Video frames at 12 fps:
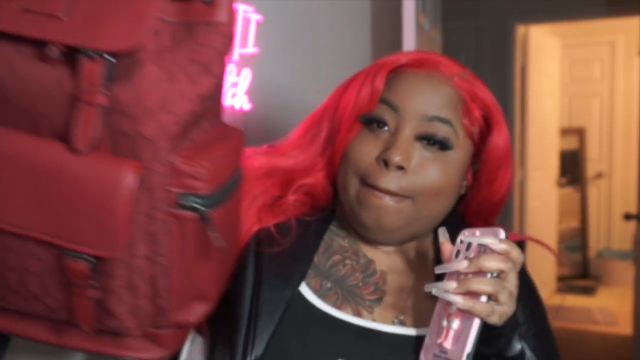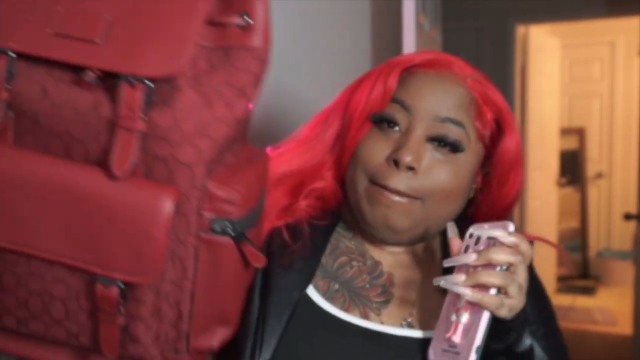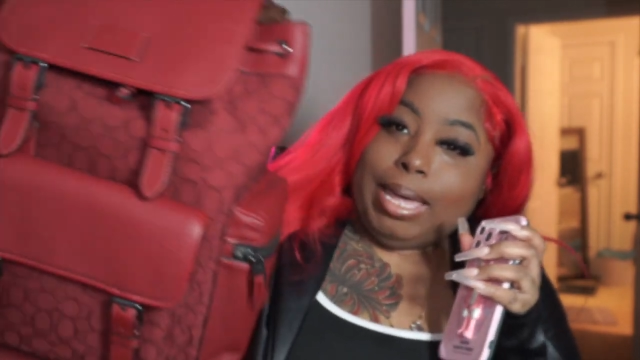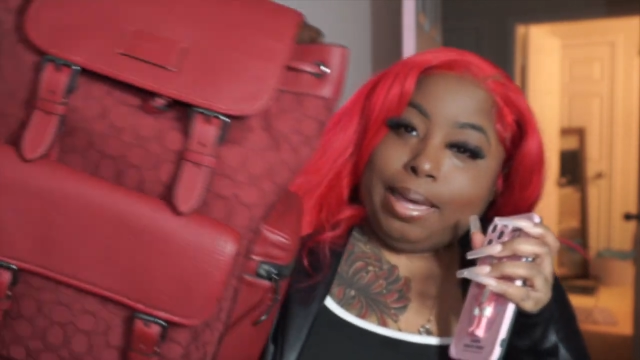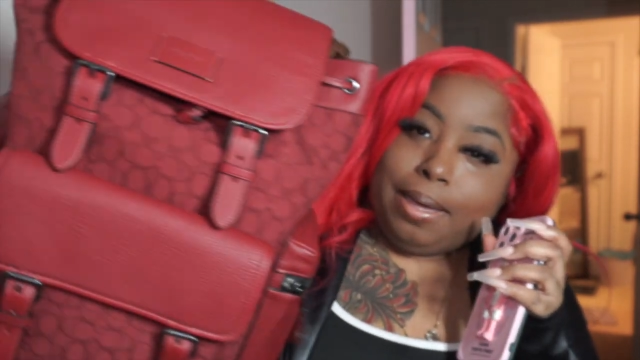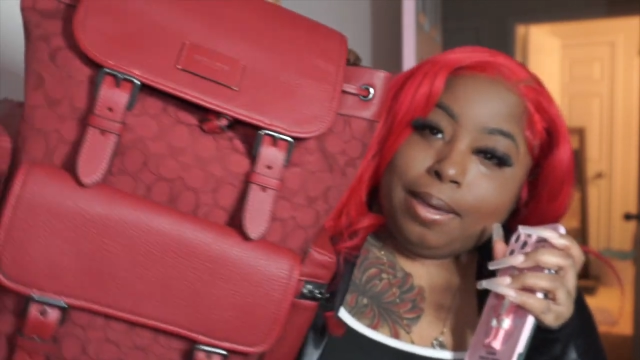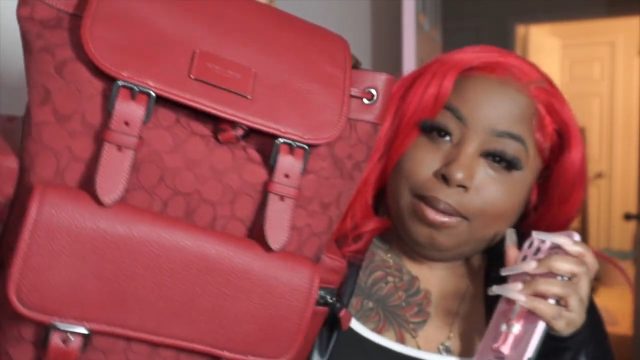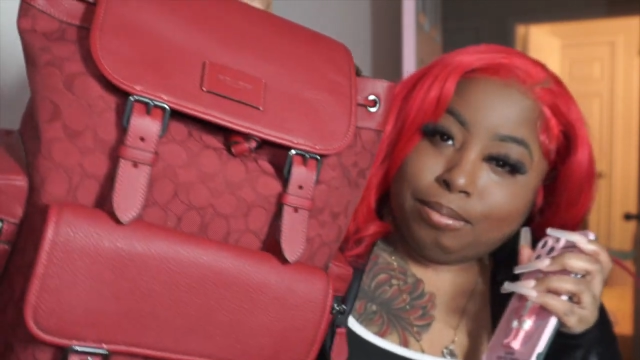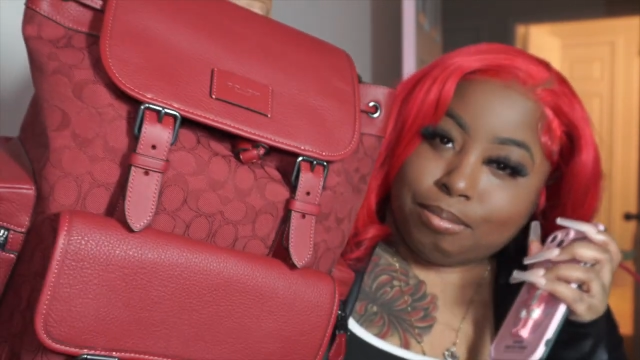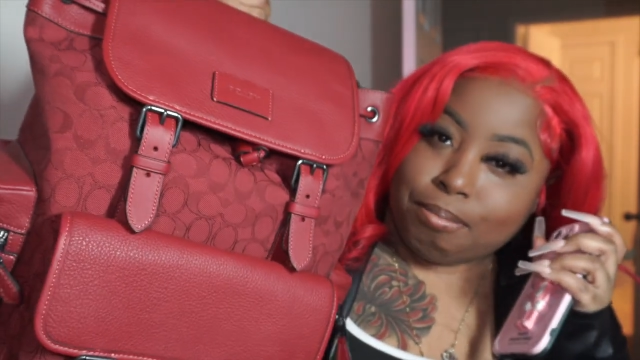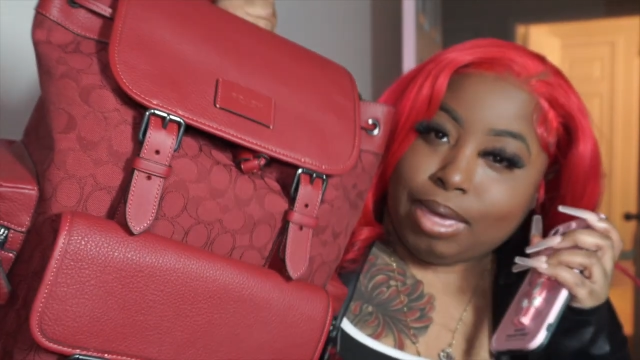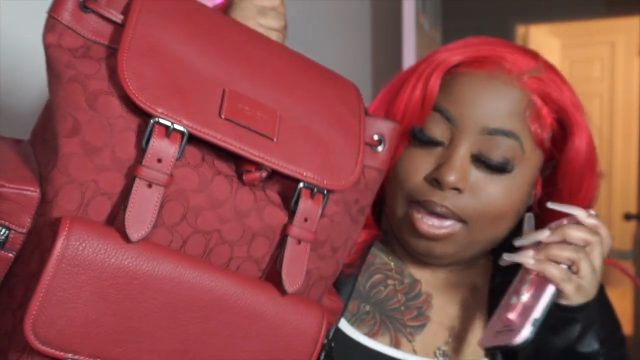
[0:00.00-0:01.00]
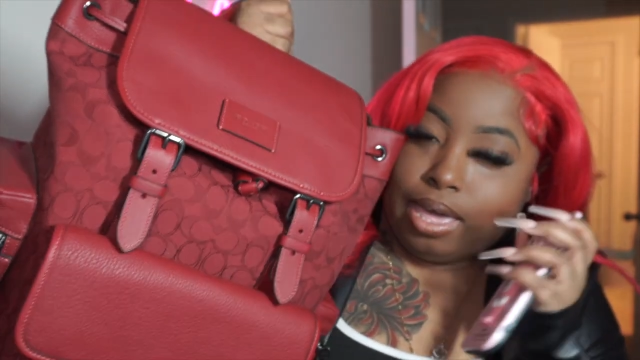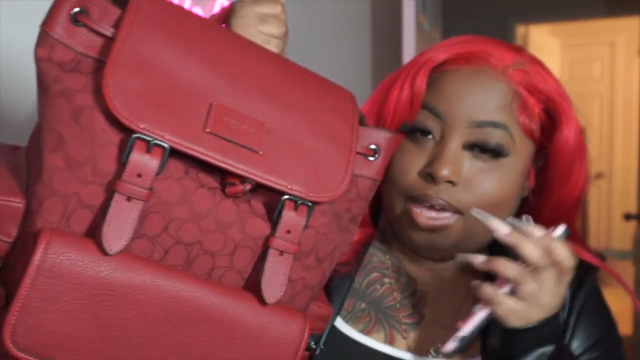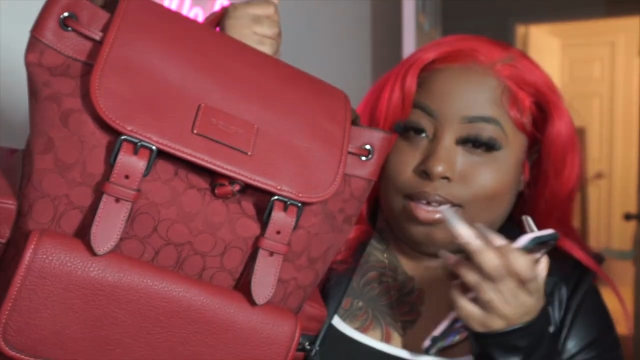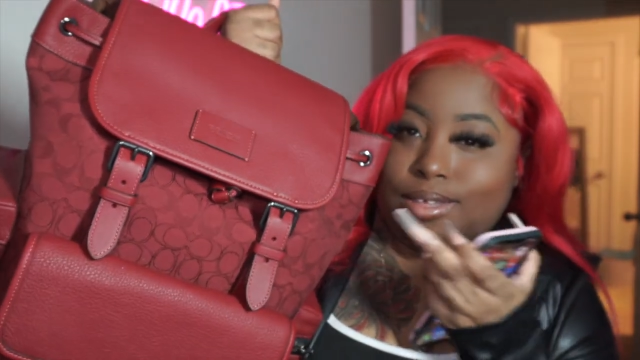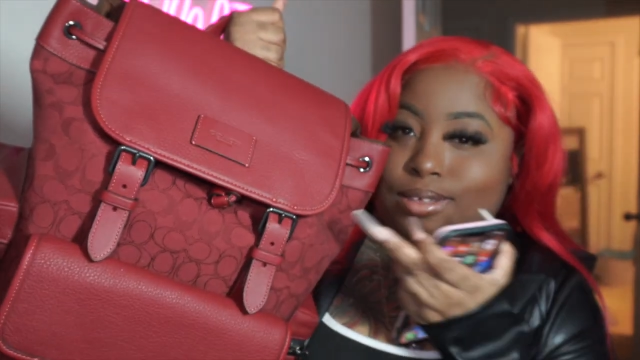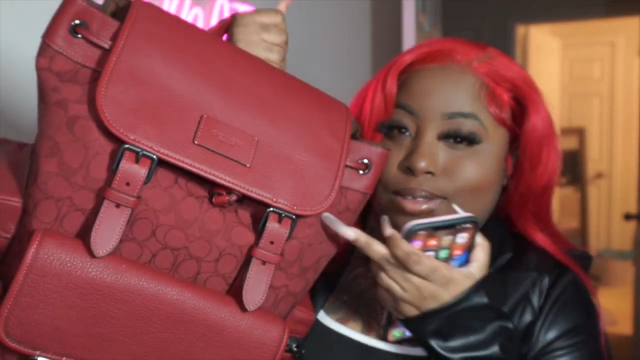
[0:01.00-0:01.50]
in my
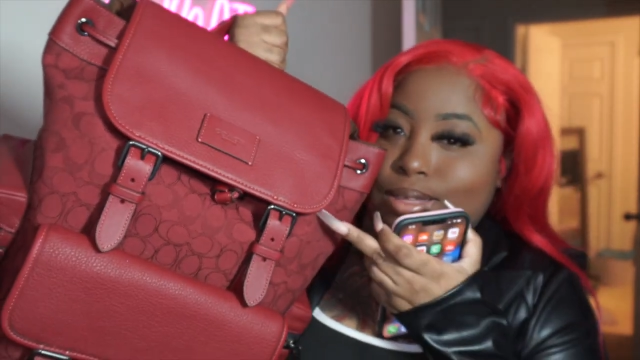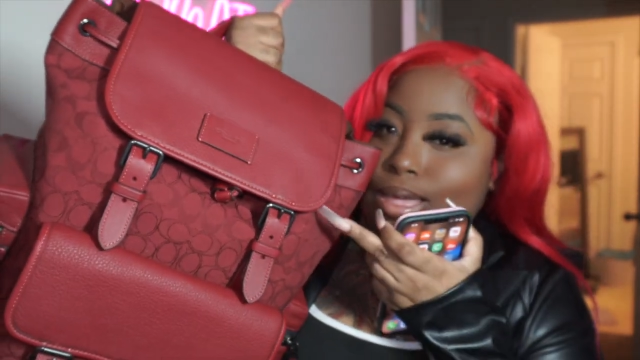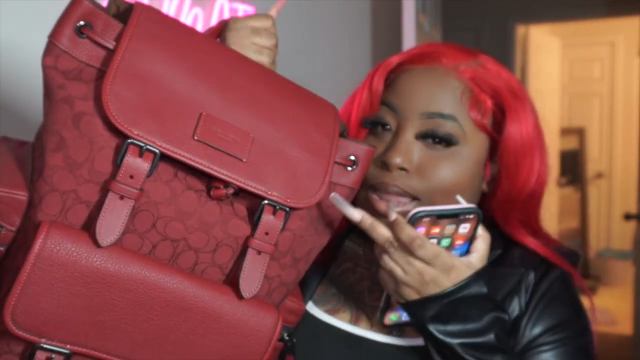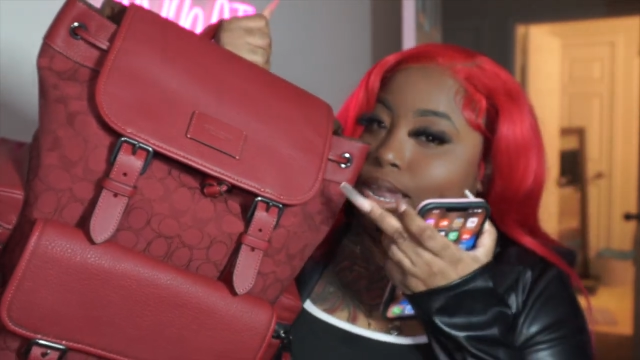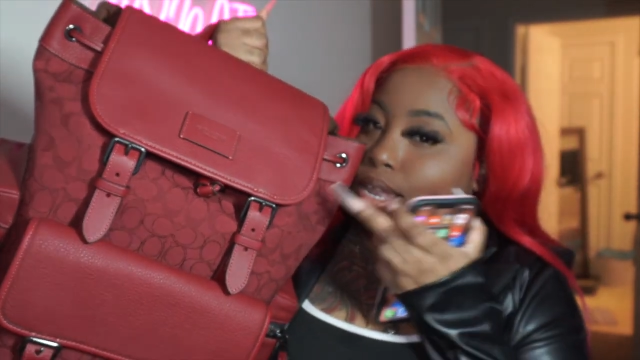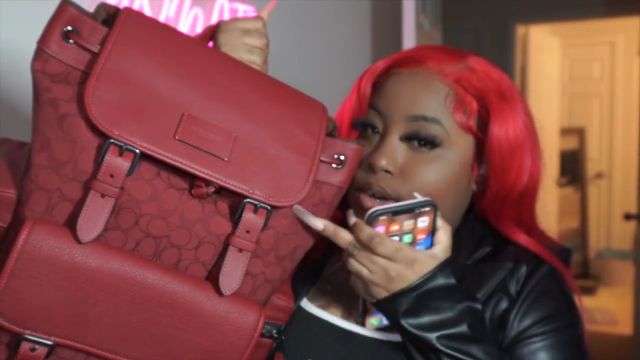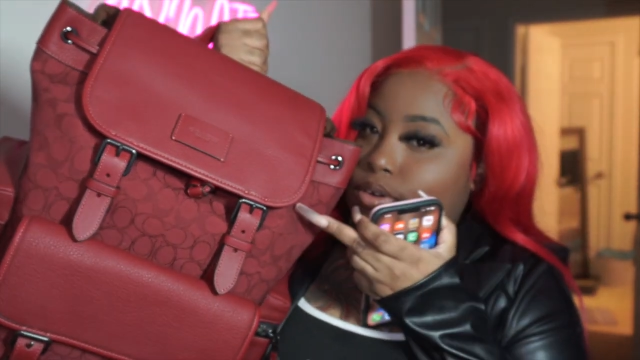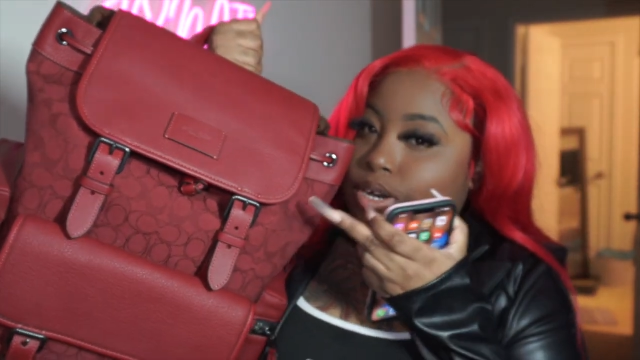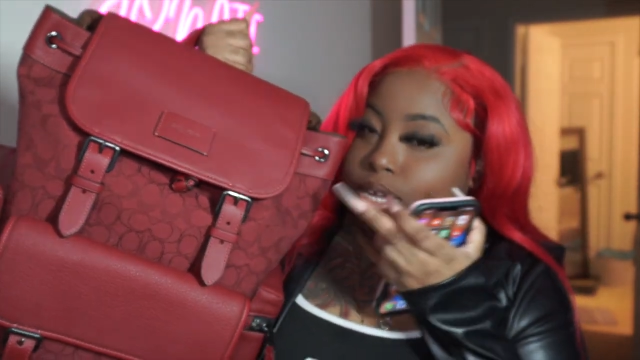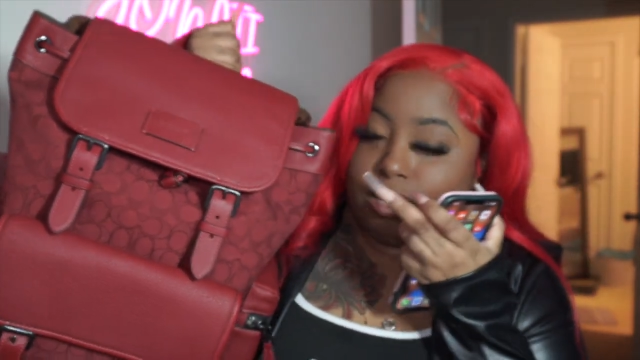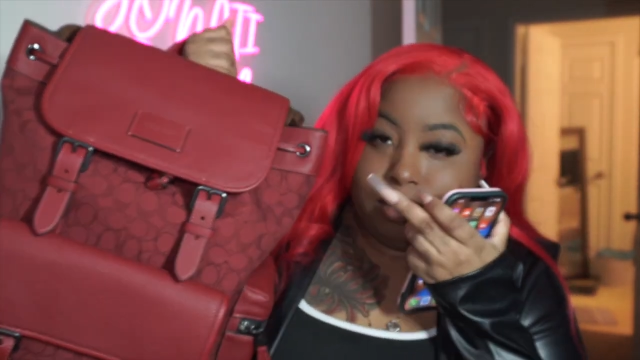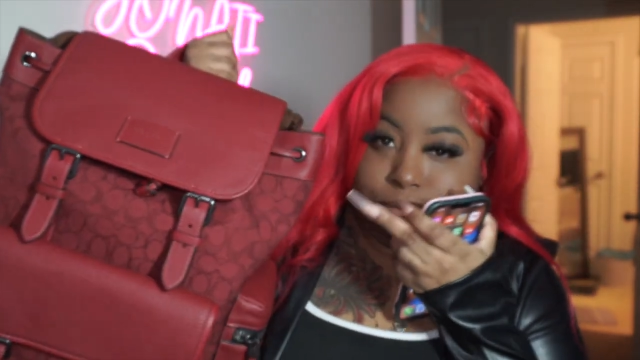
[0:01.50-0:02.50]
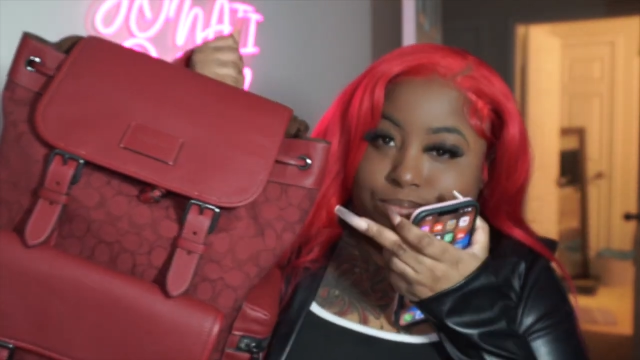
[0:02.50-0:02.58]
bag, literally.